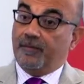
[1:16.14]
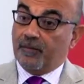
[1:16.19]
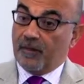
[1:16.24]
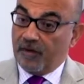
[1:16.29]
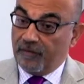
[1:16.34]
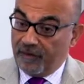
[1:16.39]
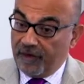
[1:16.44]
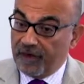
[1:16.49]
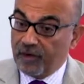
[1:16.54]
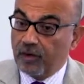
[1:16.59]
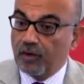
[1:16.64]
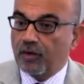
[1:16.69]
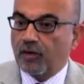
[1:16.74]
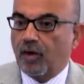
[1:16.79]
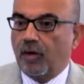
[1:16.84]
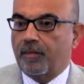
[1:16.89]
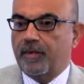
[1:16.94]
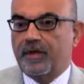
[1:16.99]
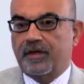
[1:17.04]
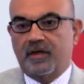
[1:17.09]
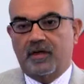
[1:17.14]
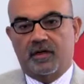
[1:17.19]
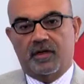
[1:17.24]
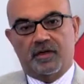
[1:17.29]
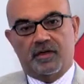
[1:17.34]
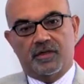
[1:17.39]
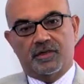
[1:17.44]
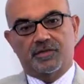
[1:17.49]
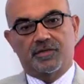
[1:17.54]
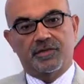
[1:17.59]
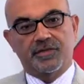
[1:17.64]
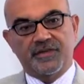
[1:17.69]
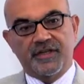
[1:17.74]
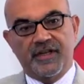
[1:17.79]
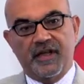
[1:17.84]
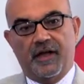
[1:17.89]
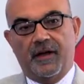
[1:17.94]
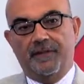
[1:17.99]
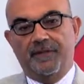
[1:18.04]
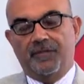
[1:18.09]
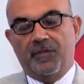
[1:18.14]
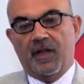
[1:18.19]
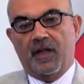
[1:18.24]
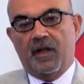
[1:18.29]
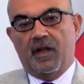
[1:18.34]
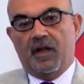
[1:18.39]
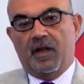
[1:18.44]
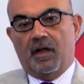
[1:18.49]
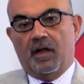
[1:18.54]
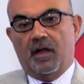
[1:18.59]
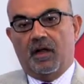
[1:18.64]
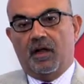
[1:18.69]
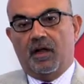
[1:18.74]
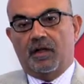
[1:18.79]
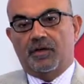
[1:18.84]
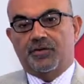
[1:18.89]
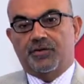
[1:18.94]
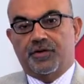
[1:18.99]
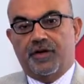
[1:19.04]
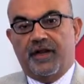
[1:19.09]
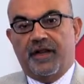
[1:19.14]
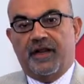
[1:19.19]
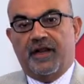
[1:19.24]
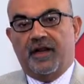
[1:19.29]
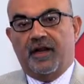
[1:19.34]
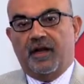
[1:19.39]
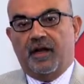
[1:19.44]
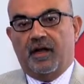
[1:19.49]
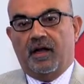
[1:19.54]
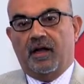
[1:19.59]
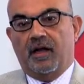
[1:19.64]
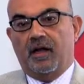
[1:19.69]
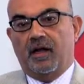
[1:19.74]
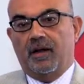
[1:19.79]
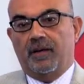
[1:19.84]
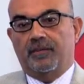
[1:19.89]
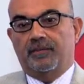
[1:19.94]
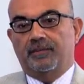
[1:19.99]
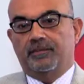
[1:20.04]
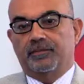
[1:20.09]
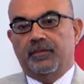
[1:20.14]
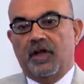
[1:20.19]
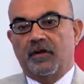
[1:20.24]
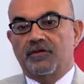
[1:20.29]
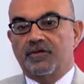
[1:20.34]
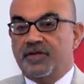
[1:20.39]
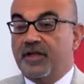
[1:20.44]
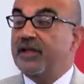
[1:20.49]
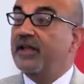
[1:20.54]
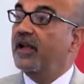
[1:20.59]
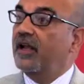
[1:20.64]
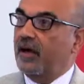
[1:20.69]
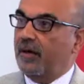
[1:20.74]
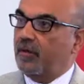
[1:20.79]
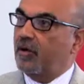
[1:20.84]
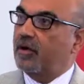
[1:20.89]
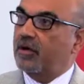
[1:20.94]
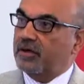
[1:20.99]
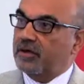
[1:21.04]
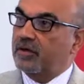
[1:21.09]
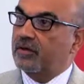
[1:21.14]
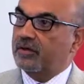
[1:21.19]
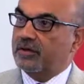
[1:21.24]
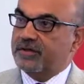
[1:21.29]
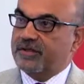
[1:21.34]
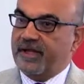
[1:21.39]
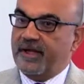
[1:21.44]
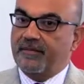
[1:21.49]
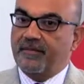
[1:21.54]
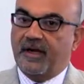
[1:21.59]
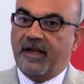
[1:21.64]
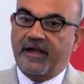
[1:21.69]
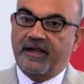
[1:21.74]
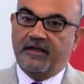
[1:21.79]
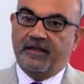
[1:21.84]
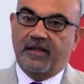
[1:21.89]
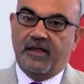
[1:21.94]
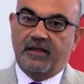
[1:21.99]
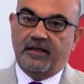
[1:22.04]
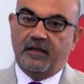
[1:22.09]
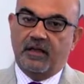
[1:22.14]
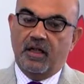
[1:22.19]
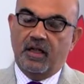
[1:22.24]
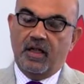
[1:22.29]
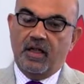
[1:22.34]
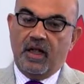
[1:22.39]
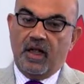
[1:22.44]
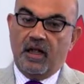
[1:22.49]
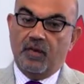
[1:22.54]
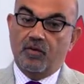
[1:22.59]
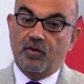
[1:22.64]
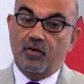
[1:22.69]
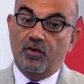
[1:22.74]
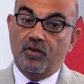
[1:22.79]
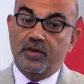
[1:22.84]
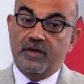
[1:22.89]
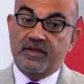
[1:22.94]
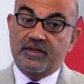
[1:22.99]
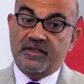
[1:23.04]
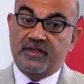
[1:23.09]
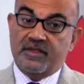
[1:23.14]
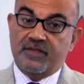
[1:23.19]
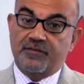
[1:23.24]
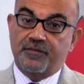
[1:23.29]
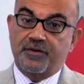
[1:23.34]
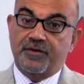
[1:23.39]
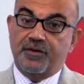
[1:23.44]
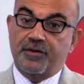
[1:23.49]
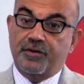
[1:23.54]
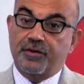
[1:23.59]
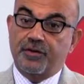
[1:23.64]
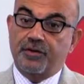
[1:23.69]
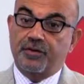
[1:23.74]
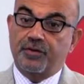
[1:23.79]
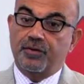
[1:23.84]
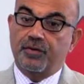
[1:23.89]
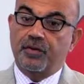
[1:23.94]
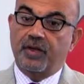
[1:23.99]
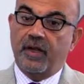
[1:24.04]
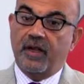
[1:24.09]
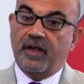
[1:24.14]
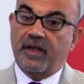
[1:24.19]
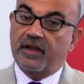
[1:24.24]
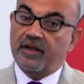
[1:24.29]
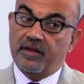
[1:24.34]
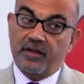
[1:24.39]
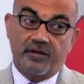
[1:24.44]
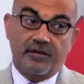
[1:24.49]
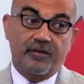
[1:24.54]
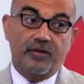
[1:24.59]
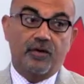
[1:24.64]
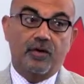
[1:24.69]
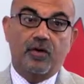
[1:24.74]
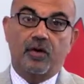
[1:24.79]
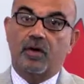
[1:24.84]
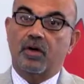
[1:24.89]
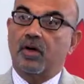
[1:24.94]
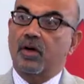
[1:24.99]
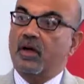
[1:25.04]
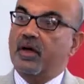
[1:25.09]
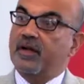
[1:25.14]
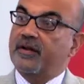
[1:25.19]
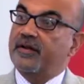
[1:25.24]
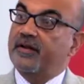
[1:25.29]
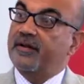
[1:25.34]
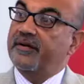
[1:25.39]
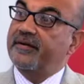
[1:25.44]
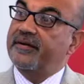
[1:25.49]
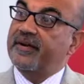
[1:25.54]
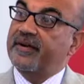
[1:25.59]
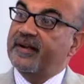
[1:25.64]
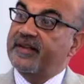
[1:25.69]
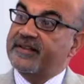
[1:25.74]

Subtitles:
Very good topic. So Zia, today I was thinking about it on the same line that I'm going to discuss with you and the viewer the real